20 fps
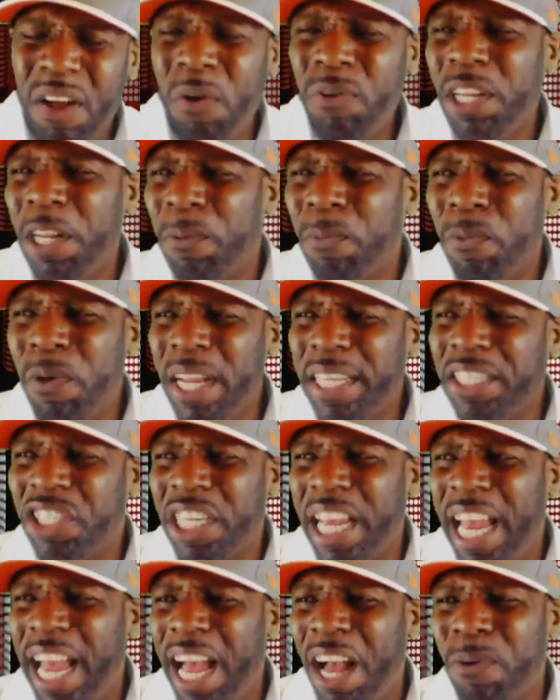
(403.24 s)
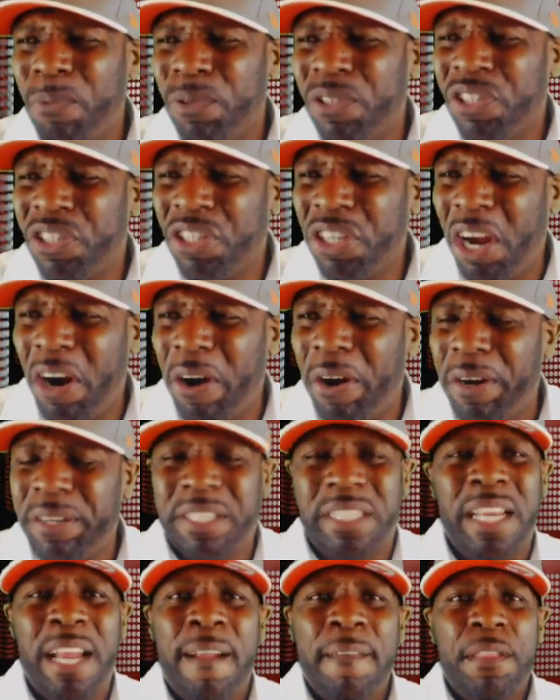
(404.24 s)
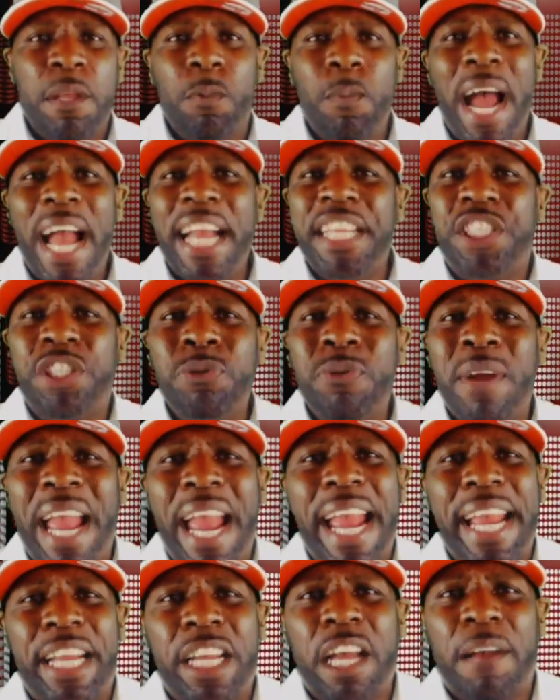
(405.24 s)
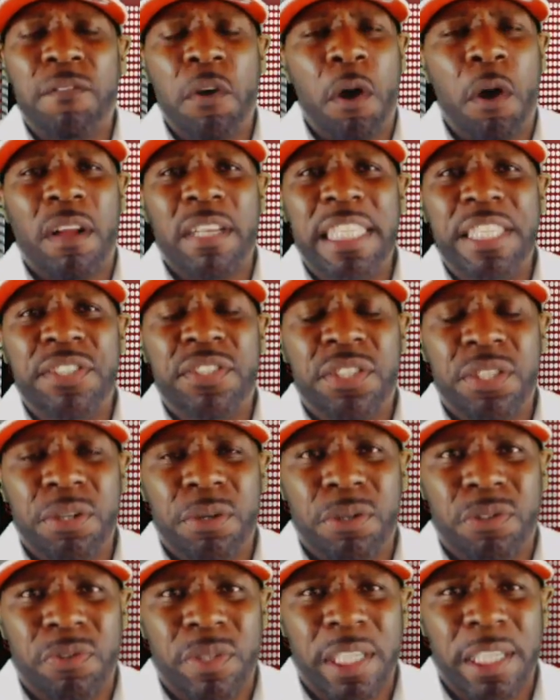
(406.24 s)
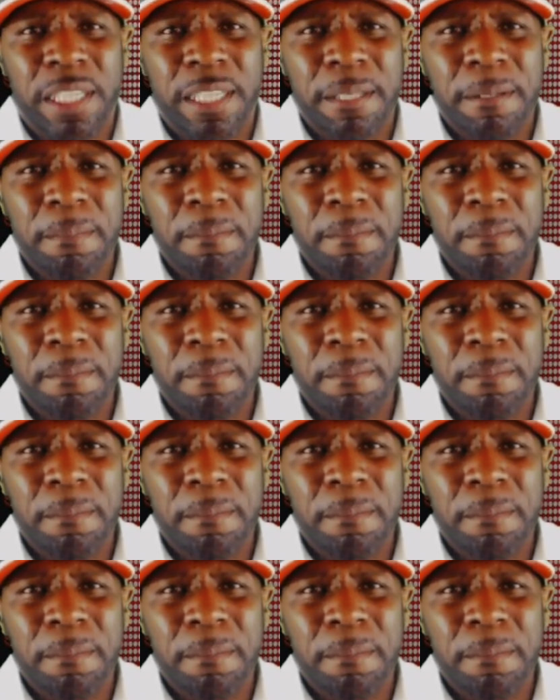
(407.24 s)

Only one child was charged. Then why did you handcuff all these children?